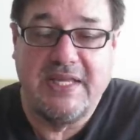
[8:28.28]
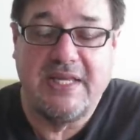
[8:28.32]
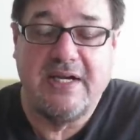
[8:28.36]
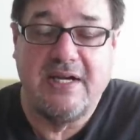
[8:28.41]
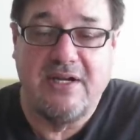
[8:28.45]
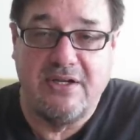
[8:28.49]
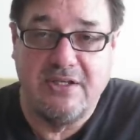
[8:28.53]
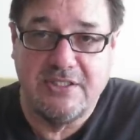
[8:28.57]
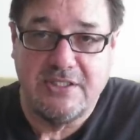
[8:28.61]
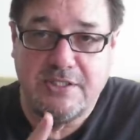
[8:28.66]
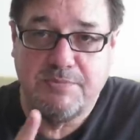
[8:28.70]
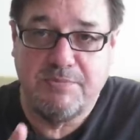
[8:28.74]

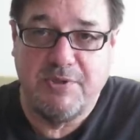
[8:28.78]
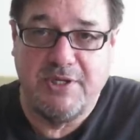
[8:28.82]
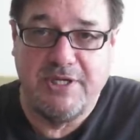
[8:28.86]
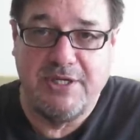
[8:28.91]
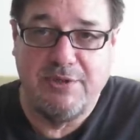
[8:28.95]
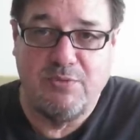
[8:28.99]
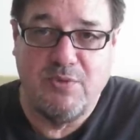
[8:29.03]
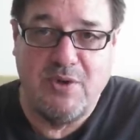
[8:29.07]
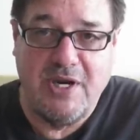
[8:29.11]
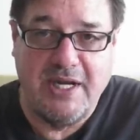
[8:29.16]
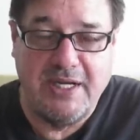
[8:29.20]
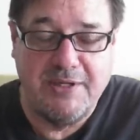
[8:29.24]
And I'll
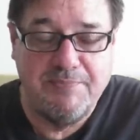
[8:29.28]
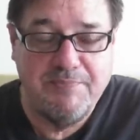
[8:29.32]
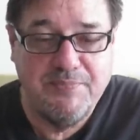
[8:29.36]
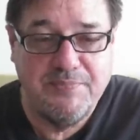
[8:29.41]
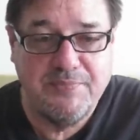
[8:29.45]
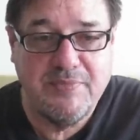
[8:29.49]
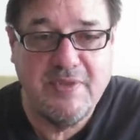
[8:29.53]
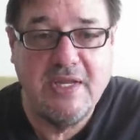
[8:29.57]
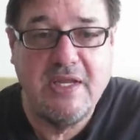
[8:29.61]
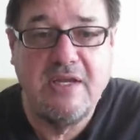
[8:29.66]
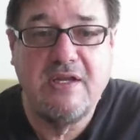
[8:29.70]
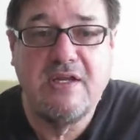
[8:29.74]
explain why.
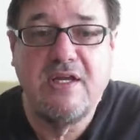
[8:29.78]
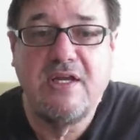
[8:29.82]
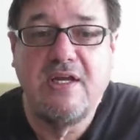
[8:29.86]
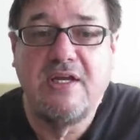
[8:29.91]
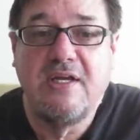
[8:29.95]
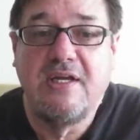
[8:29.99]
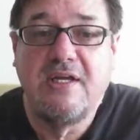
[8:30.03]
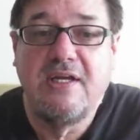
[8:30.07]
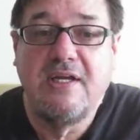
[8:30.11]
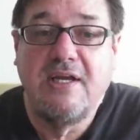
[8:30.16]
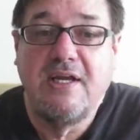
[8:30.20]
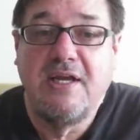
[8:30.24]

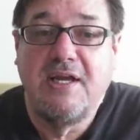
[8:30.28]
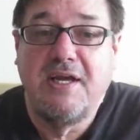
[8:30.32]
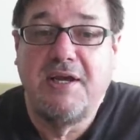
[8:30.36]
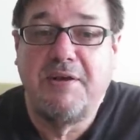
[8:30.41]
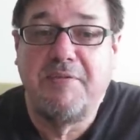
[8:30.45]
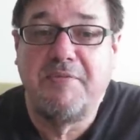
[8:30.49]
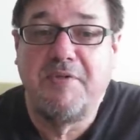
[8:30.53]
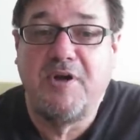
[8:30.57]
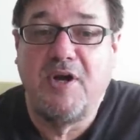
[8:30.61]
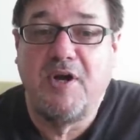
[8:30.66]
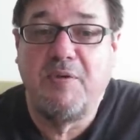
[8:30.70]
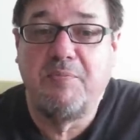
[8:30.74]

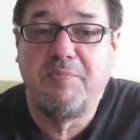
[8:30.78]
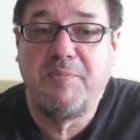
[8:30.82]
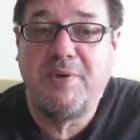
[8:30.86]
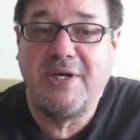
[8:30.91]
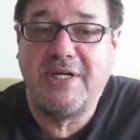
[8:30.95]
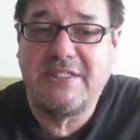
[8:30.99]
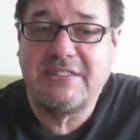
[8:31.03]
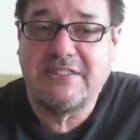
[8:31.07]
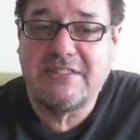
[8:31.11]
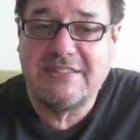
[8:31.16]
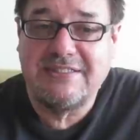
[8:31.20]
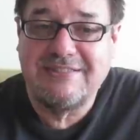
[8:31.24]

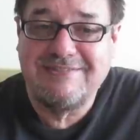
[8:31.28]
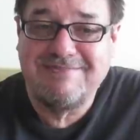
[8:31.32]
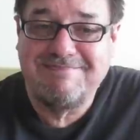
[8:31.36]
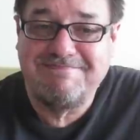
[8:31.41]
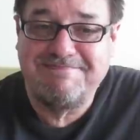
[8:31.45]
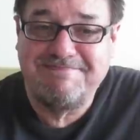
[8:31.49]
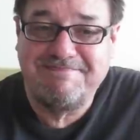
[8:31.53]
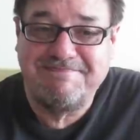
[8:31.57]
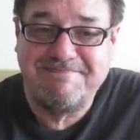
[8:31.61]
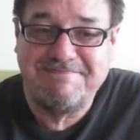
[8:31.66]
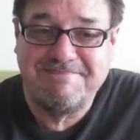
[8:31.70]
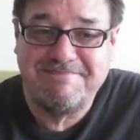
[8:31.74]
But
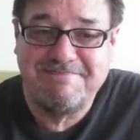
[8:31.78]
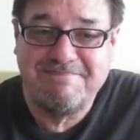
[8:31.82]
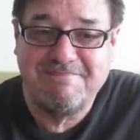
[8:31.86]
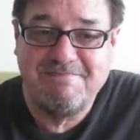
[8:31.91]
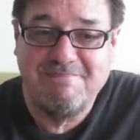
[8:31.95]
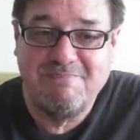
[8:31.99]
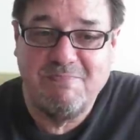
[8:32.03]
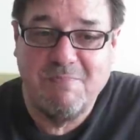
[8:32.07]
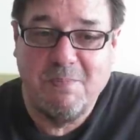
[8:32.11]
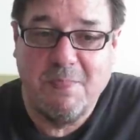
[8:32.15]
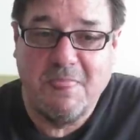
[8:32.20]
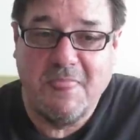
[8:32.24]

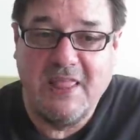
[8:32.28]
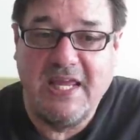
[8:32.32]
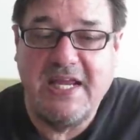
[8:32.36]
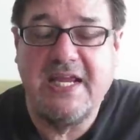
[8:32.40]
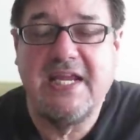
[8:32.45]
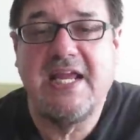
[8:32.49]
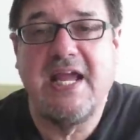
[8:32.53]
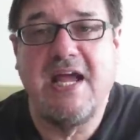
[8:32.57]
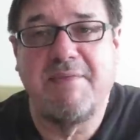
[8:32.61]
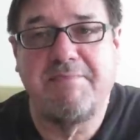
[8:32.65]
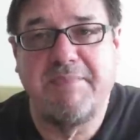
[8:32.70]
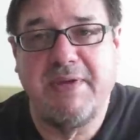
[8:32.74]

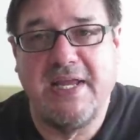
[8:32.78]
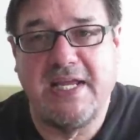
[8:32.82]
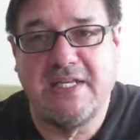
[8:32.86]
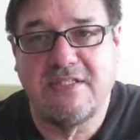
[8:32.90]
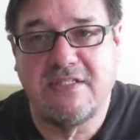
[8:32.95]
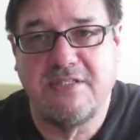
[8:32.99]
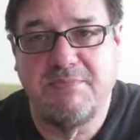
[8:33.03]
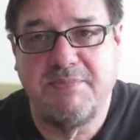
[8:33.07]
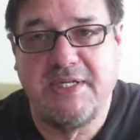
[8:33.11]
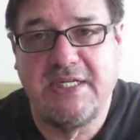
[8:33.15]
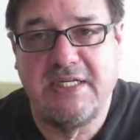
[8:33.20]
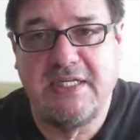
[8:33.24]
he got
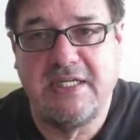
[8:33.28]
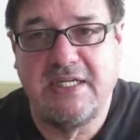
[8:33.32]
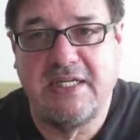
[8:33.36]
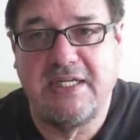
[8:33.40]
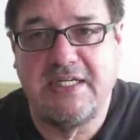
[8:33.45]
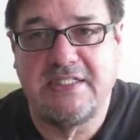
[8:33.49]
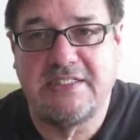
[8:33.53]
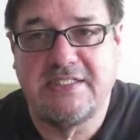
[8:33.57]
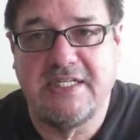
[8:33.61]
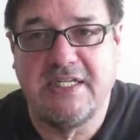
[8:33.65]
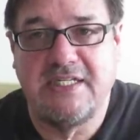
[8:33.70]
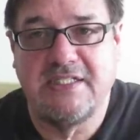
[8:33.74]
back to me
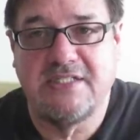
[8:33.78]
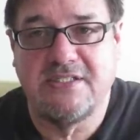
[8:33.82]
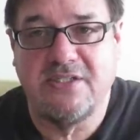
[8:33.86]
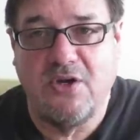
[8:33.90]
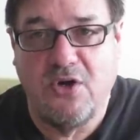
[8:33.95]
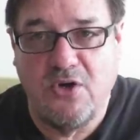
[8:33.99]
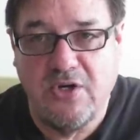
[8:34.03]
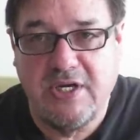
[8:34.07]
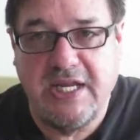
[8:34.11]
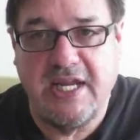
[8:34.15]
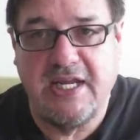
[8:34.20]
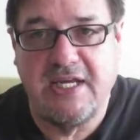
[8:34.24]
and he says,
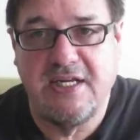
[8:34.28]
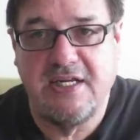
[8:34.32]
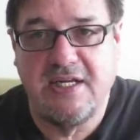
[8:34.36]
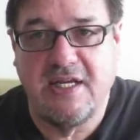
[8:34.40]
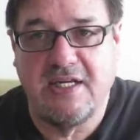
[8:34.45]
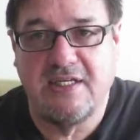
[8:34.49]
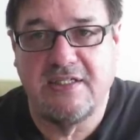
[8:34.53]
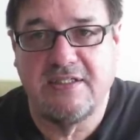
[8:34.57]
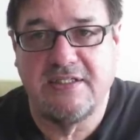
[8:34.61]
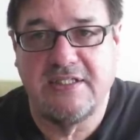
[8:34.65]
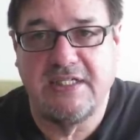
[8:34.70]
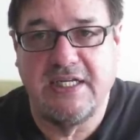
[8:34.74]
okay,
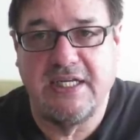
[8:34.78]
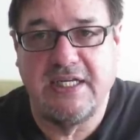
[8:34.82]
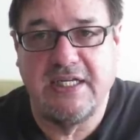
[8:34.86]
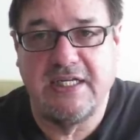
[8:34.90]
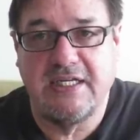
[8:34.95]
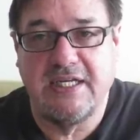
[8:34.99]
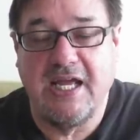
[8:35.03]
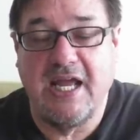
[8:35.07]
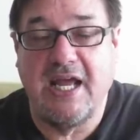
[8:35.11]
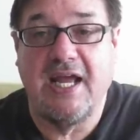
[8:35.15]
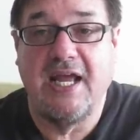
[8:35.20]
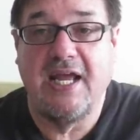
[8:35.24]

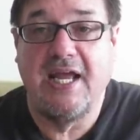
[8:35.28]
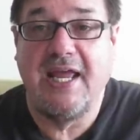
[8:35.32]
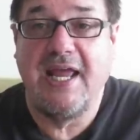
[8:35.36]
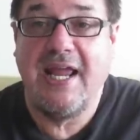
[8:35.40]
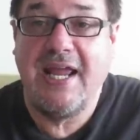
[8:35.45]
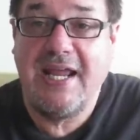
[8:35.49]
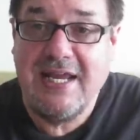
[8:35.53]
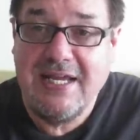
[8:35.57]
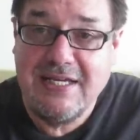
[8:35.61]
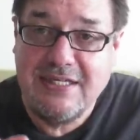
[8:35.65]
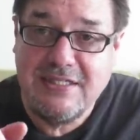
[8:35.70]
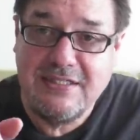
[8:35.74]

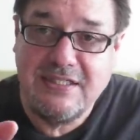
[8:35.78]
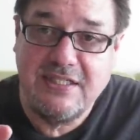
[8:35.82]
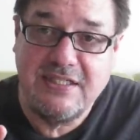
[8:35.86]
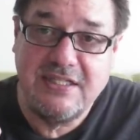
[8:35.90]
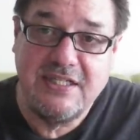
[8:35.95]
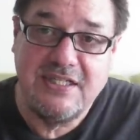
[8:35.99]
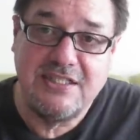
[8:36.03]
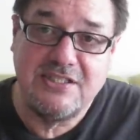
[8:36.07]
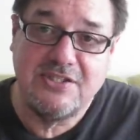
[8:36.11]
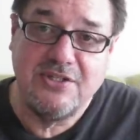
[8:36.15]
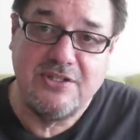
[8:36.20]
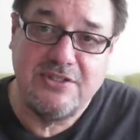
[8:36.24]
and
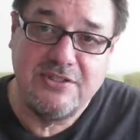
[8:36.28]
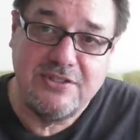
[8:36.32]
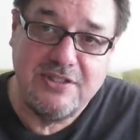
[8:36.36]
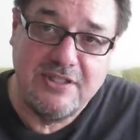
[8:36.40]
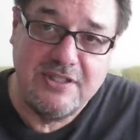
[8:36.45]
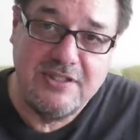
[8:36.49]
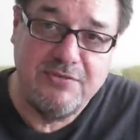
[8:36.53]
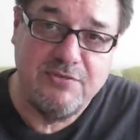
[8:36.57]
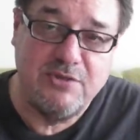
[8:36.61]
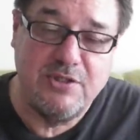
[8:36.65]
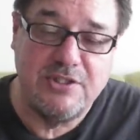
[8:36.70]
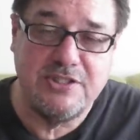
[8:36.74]
he's going to
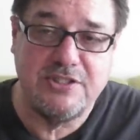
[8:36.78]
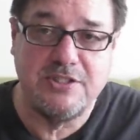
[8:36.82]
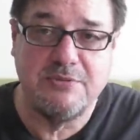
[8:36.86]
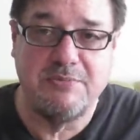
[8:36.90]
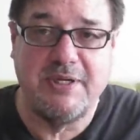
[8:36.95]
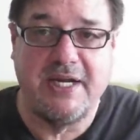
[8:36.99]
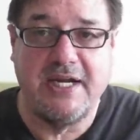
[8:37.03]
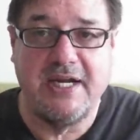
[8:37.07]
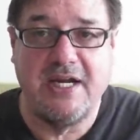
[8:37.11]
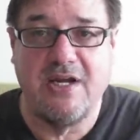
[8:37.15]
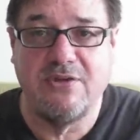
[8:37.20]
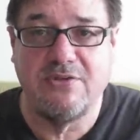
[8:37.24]
deliver it to
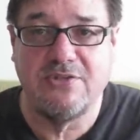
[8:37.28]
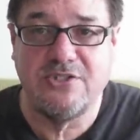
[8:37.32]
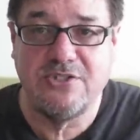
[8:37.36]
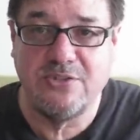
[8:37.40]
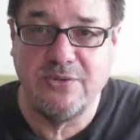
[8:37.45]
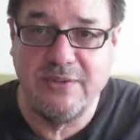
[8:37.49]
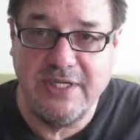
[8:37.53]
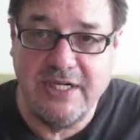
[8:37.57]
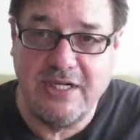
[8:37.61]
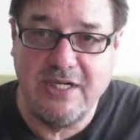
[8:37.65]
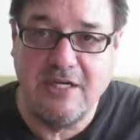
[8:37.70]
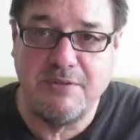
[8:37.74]
my house.
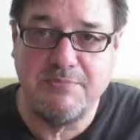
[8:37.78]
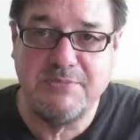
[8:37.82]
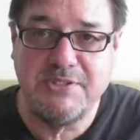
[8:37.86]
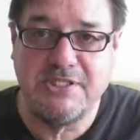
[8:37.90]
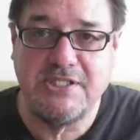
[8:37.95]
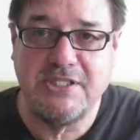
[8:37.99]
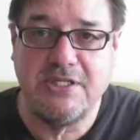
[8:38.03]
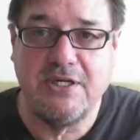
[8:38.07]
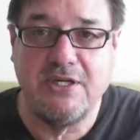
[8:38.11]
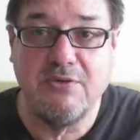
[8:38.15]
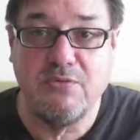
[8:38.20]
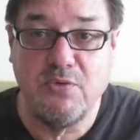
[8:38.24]
So he
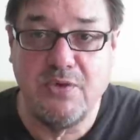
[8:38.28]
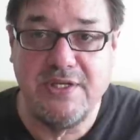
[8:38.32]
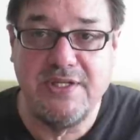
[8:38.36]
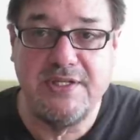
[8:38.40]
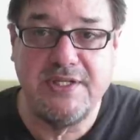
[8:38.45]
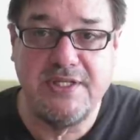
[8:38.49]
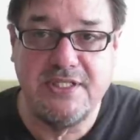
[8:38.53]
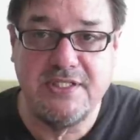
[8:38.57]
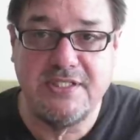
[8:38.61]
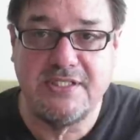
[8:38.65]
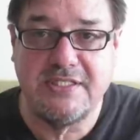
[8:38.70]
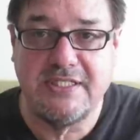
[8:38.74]
comes here
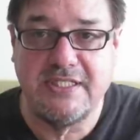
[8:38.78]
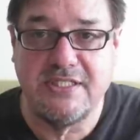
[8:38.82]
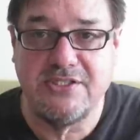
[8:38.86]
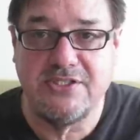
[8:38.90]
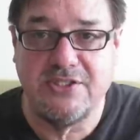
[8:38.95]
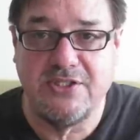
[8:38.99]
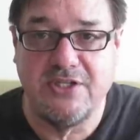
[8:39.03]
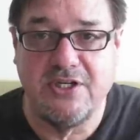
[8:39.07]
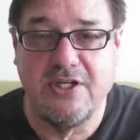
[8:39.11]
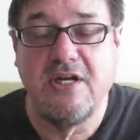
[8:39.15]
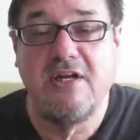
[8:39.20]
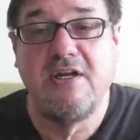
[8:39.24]
with his
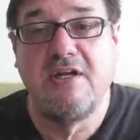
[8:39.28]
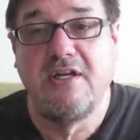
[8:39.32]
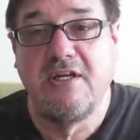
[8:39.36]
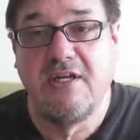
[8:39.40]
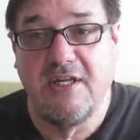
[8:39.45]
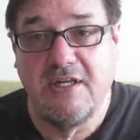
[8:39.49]
sister.